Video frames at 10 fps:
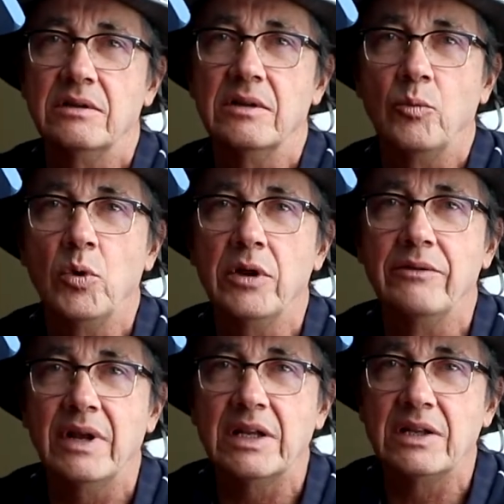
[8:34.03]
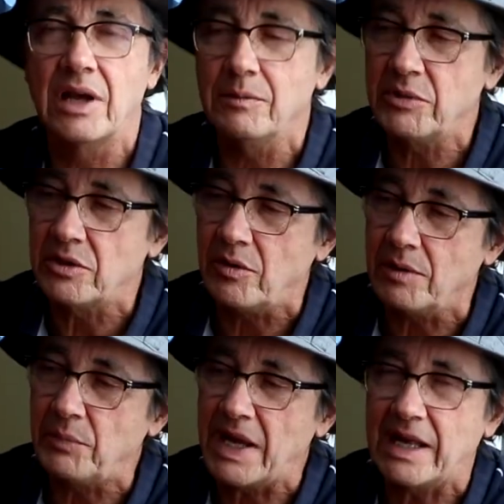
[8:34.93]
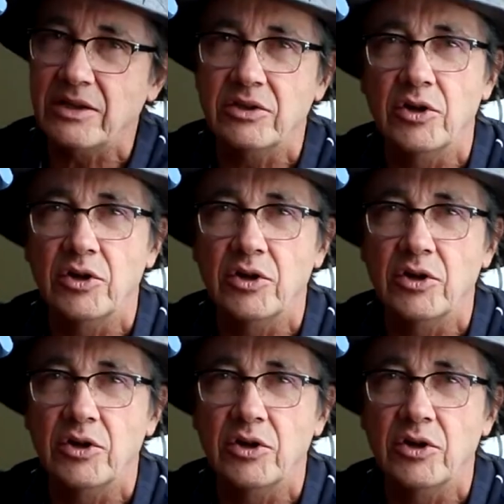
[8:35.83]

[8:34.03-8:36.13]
the wood of any type you don't want to paint.